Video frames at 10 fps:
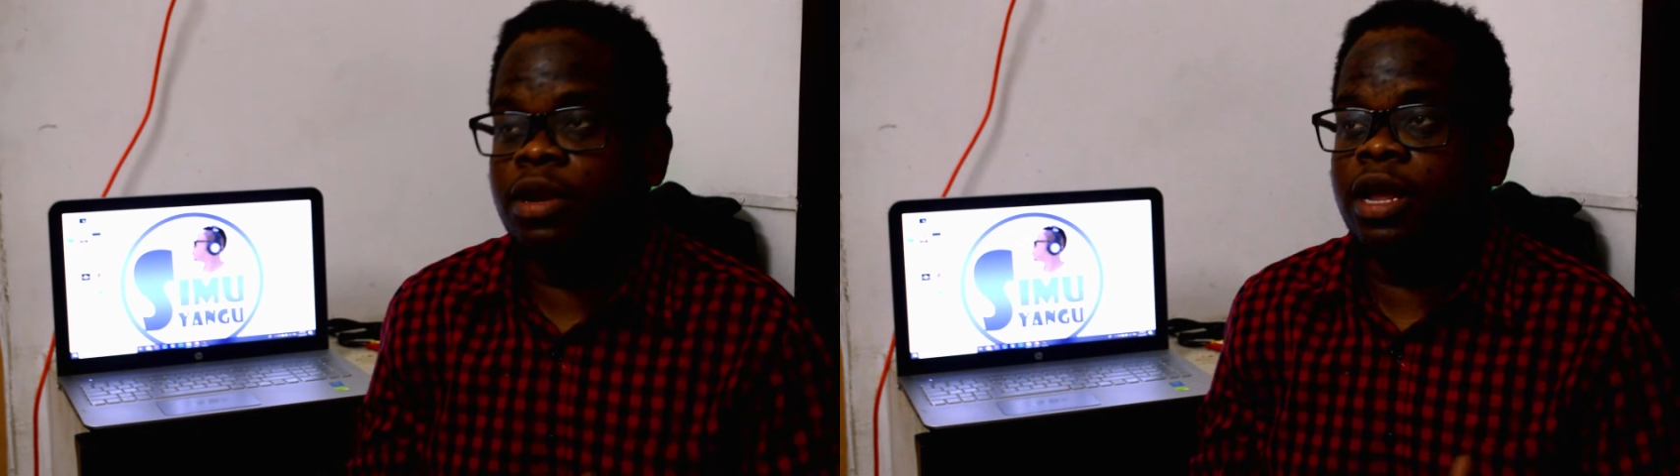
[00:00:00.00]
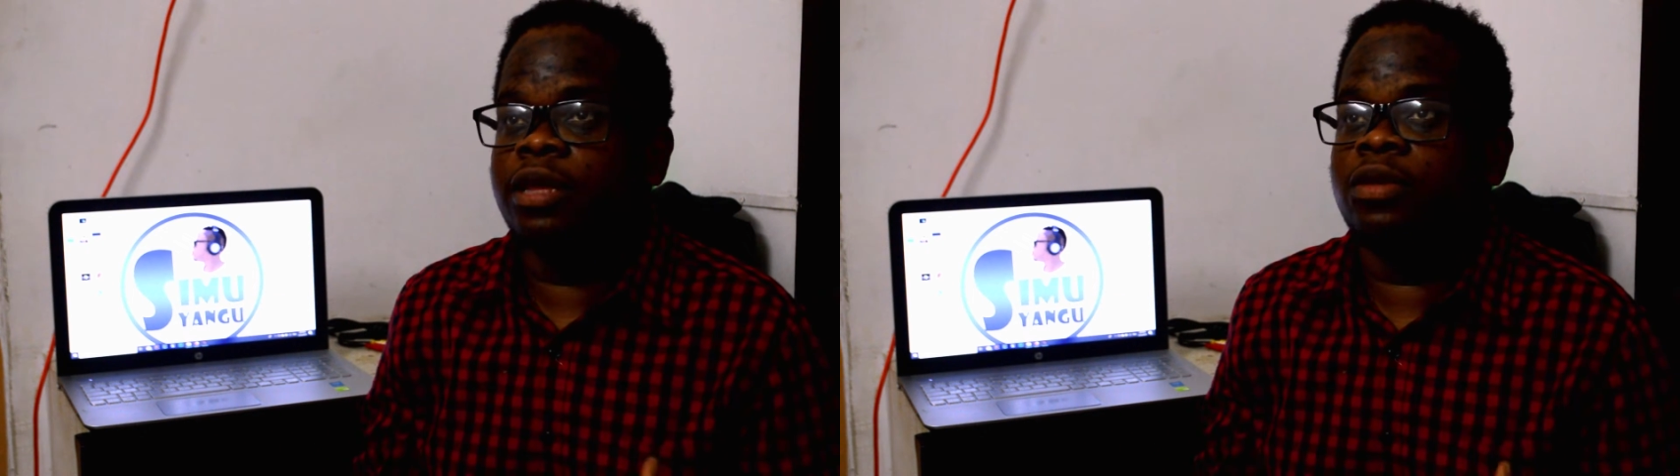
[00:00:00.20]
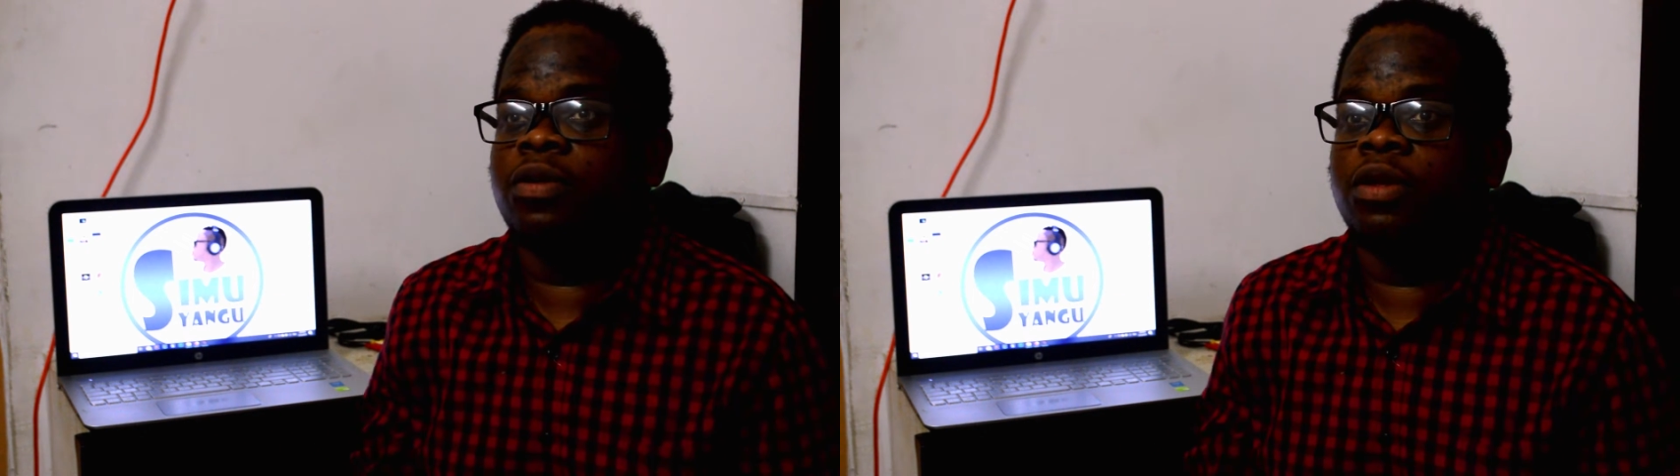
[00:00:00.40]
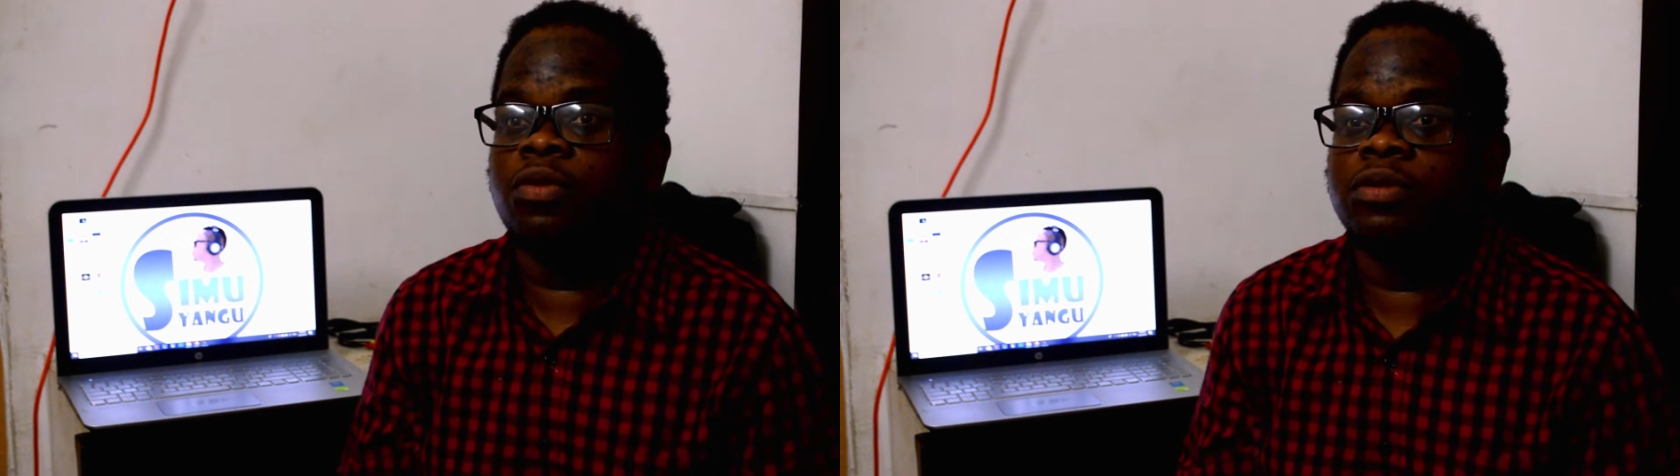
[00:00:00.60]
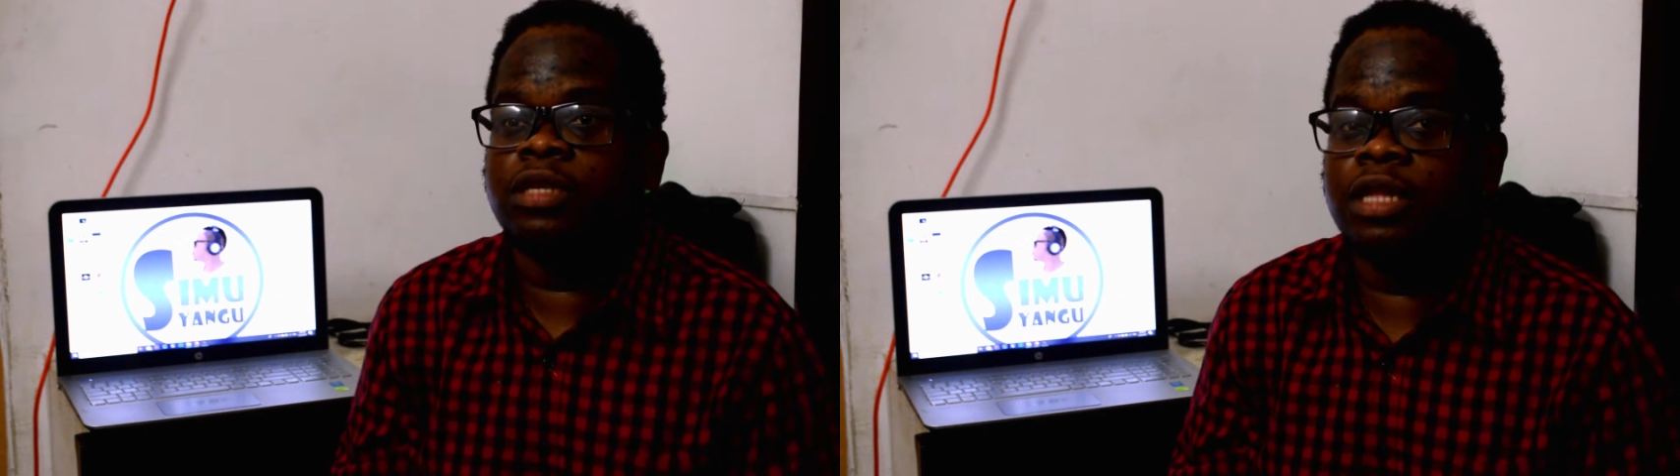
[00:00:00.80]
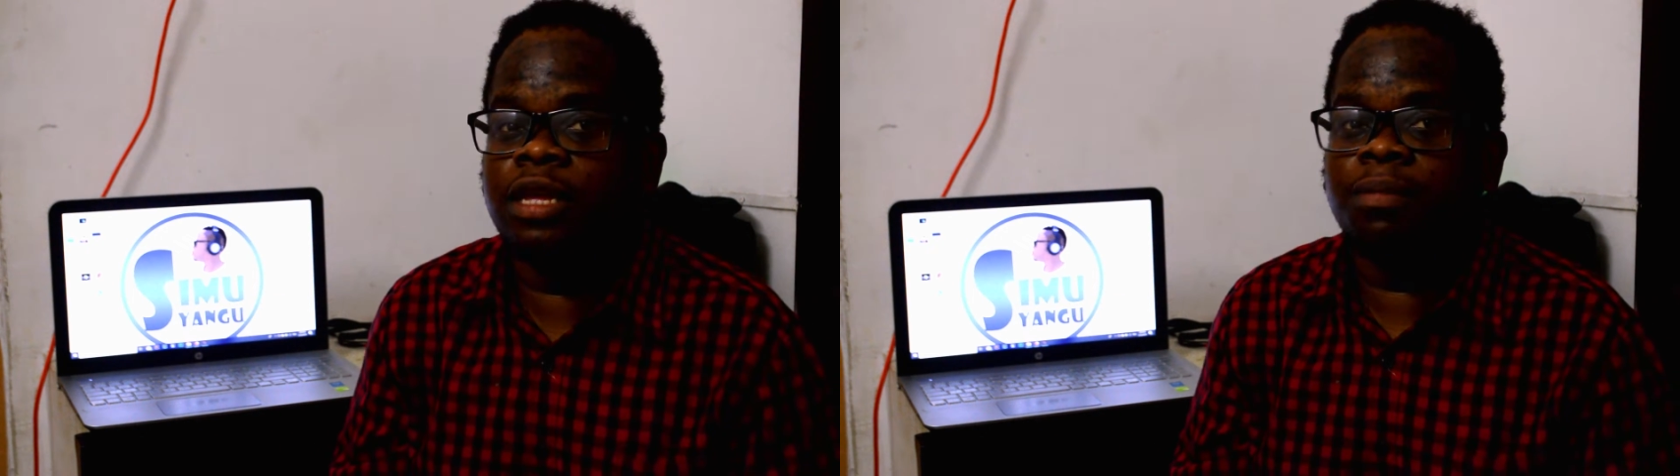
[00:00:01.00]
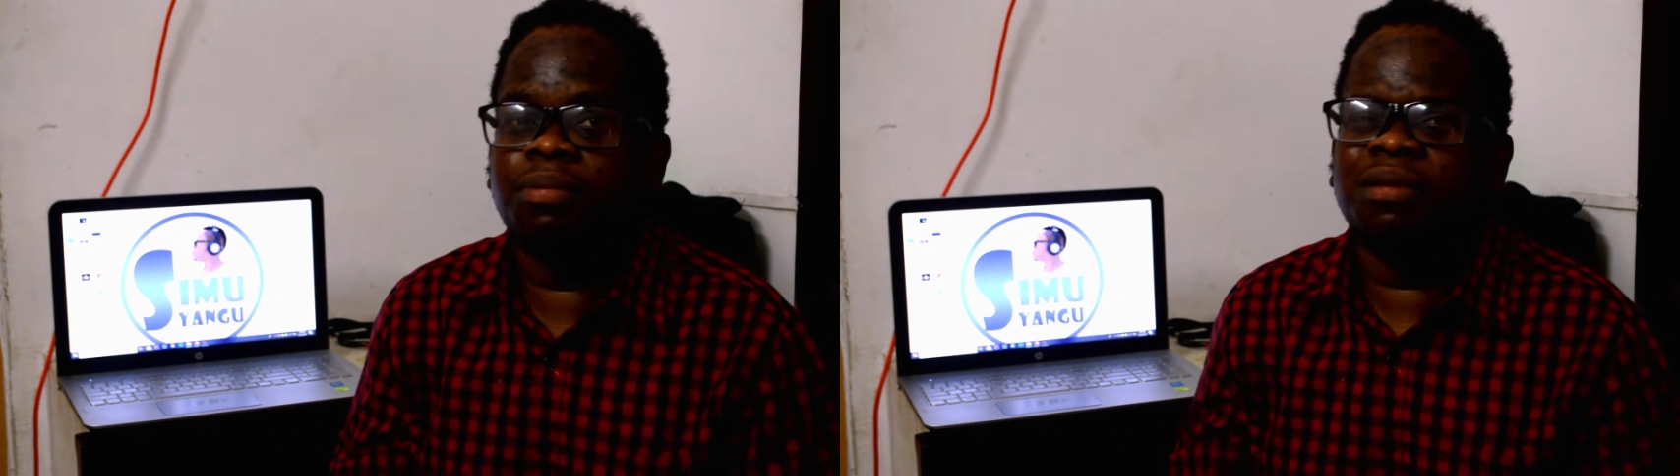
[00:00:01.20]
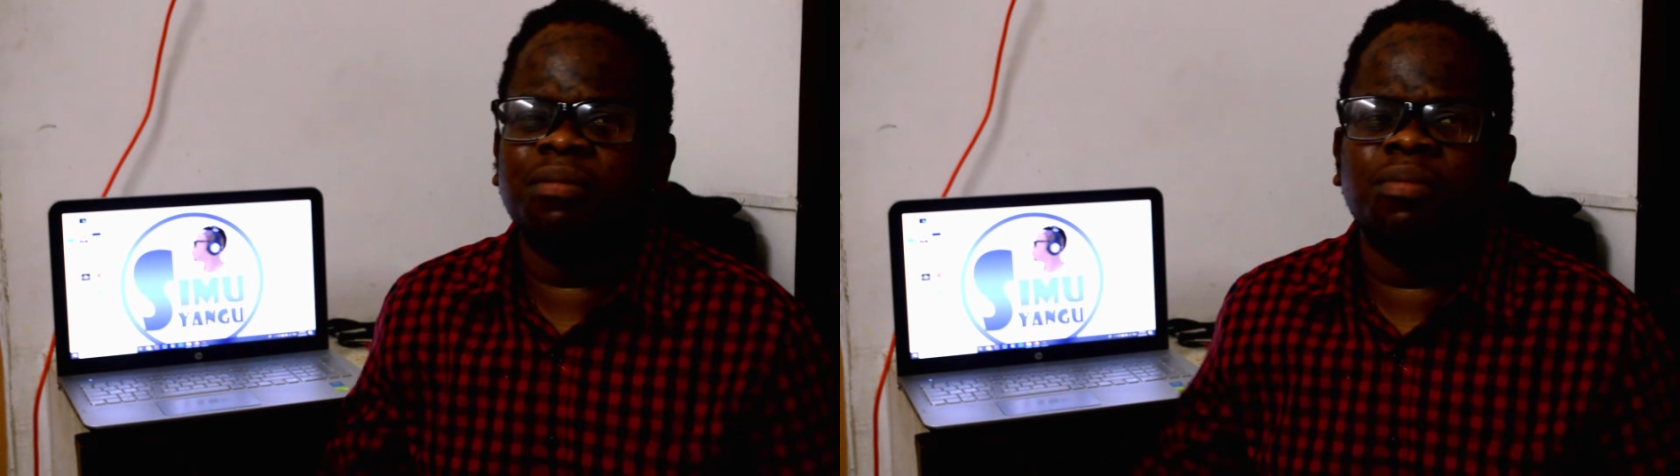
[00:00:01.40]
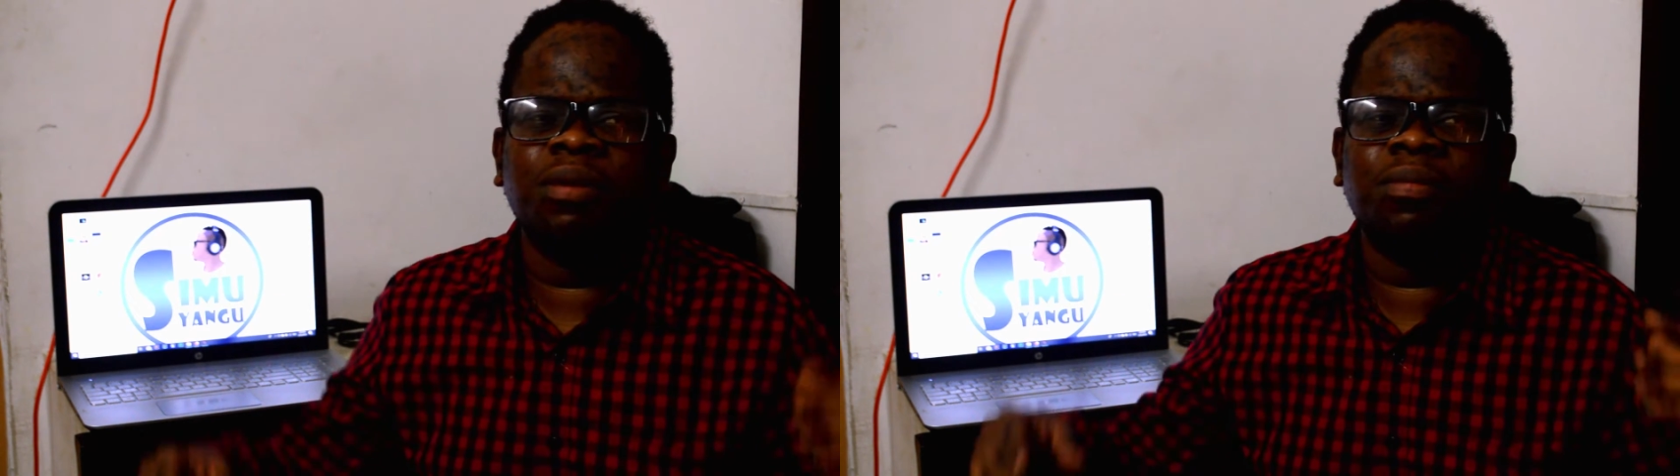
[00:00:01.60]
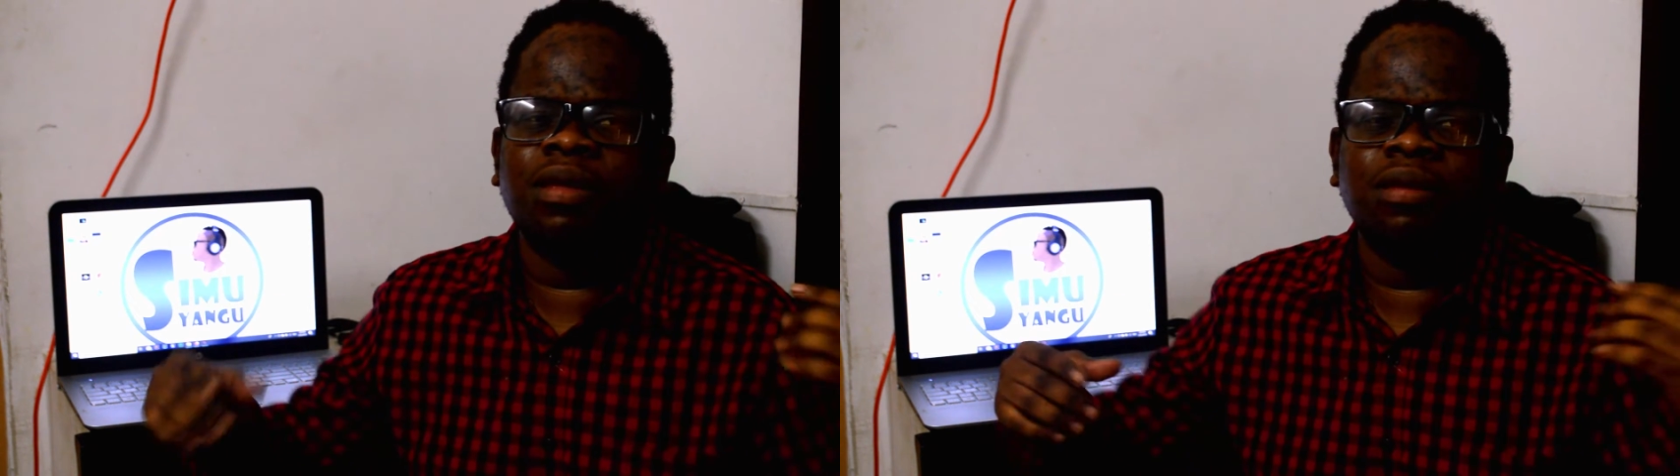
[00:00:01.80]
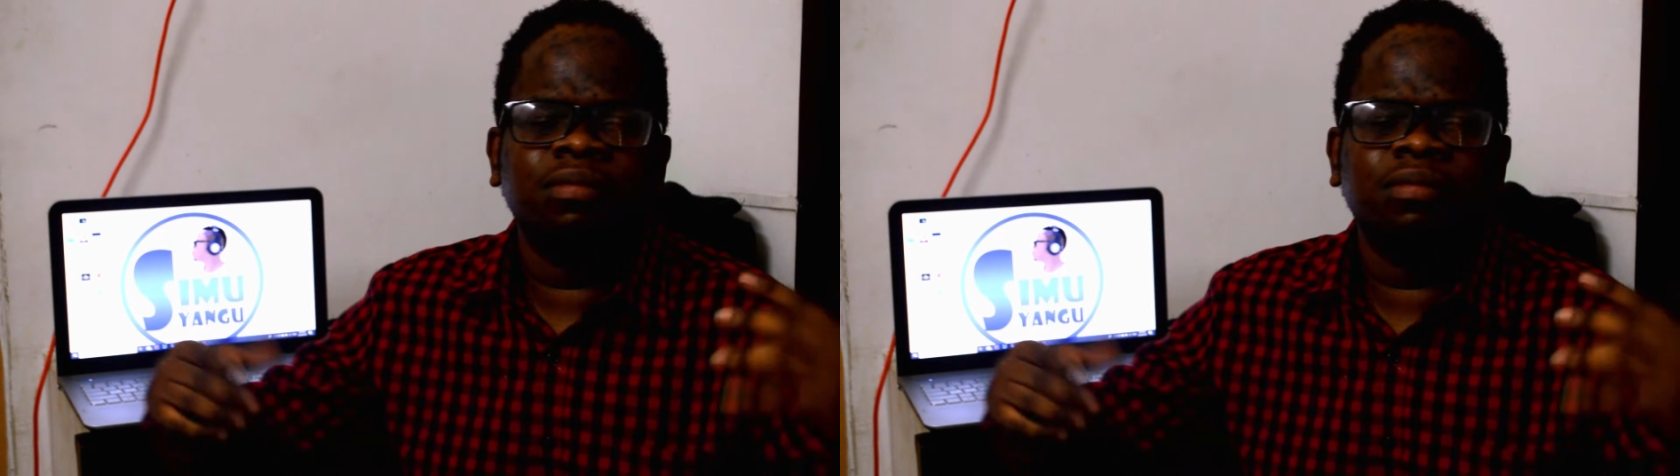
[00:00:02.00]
like you cannot sleep, and maybe